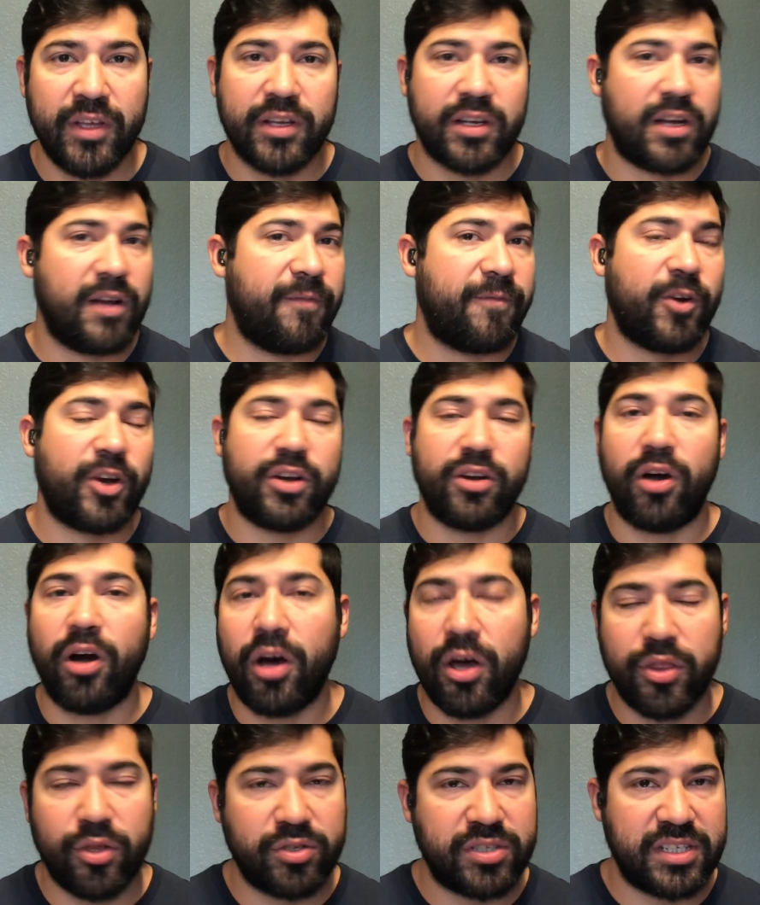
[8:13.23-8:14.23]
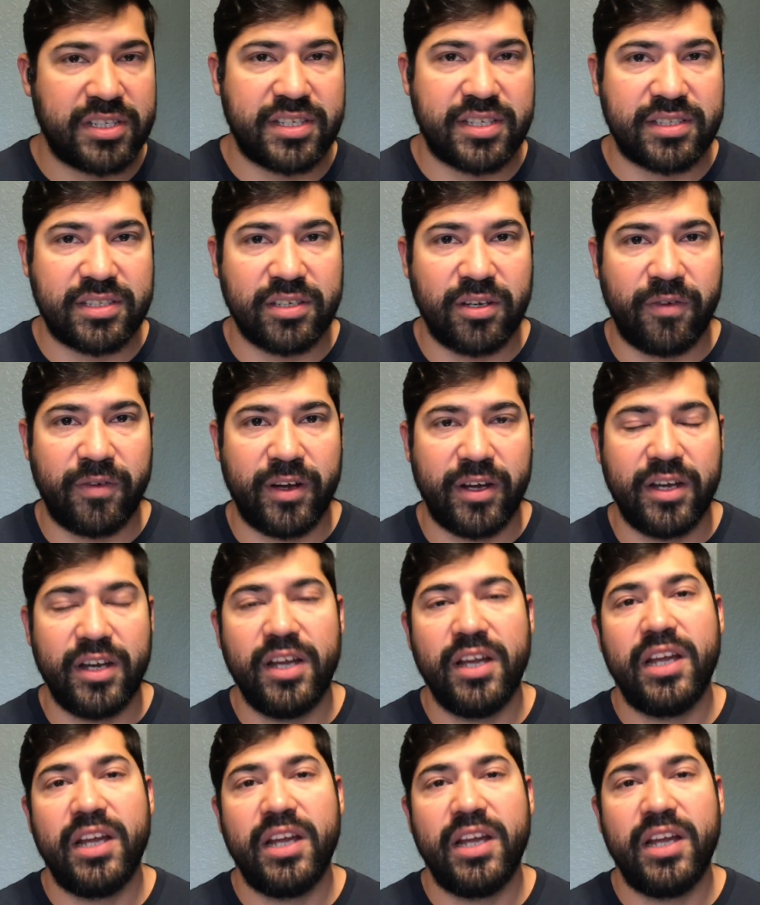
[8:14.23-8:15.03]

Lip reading: convert all those into silver.